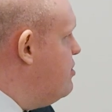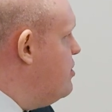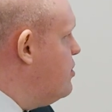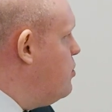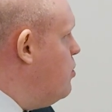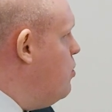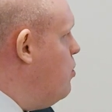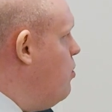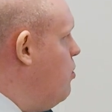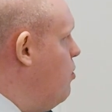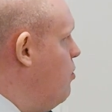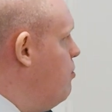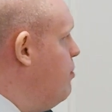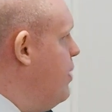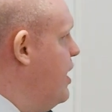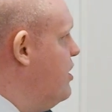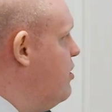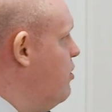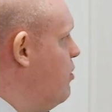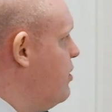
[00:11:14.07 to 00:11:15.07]
the court
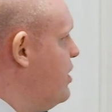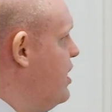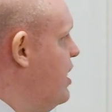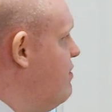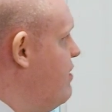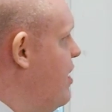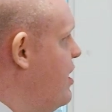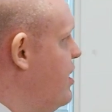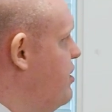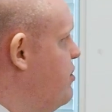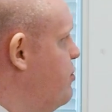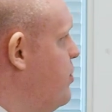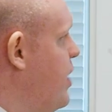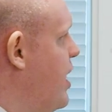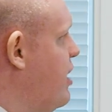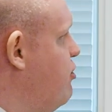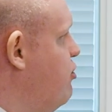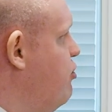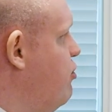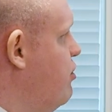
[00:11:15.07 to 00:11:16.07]
may not give any
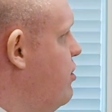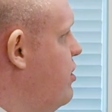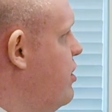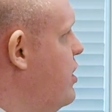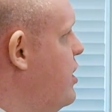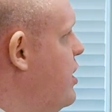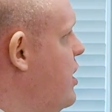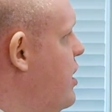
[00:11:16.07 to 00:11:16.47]
direction